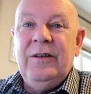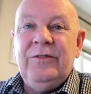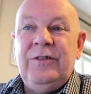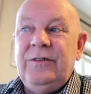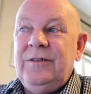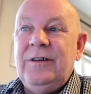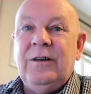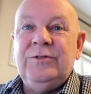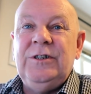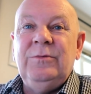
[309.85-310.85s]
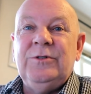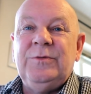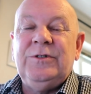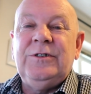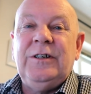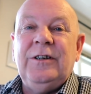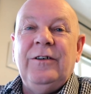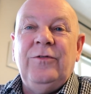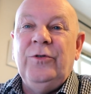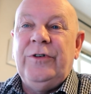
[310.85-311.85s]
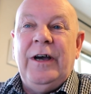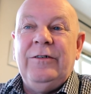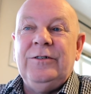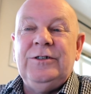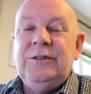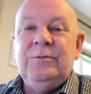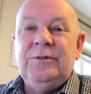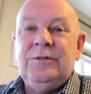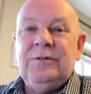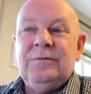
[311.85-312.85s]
She was sticking her foot down and she was